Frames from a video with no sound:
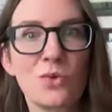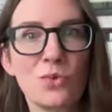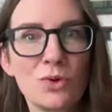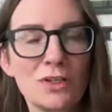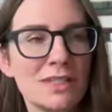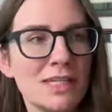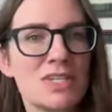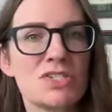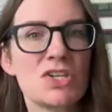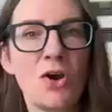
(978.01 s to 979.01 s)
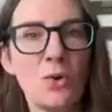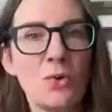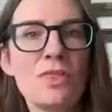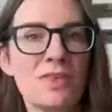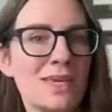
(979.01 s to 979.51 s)
really its
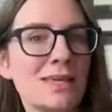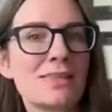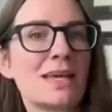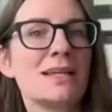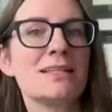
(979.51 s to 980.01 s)
own thing that